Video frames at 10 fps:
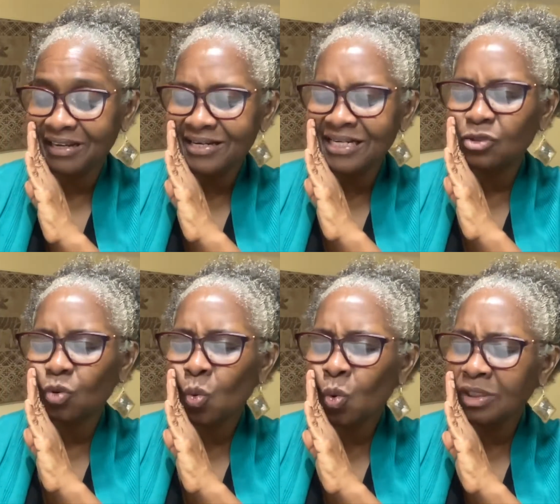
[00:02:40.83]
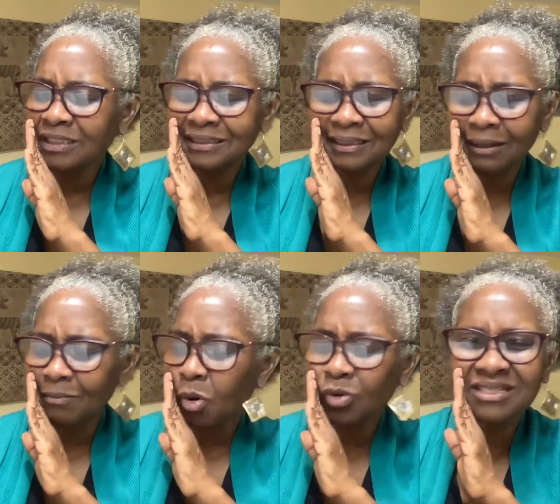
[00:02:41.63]
this old thing
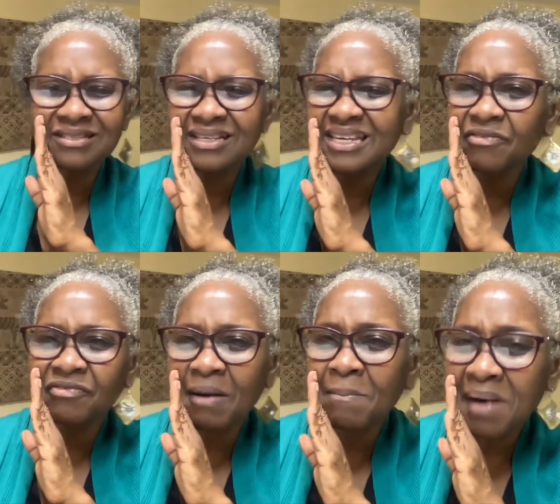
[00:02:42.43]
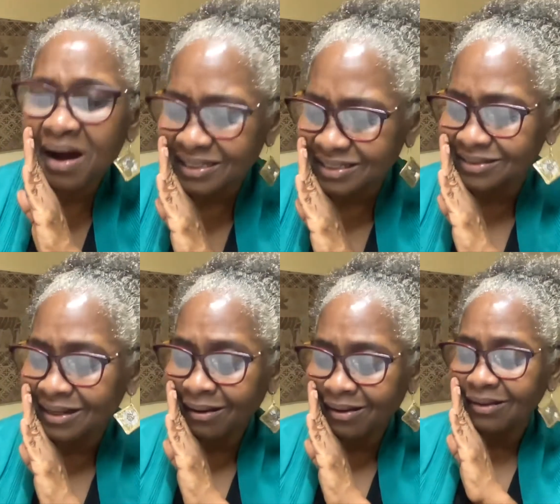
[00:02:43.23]
about slave and master,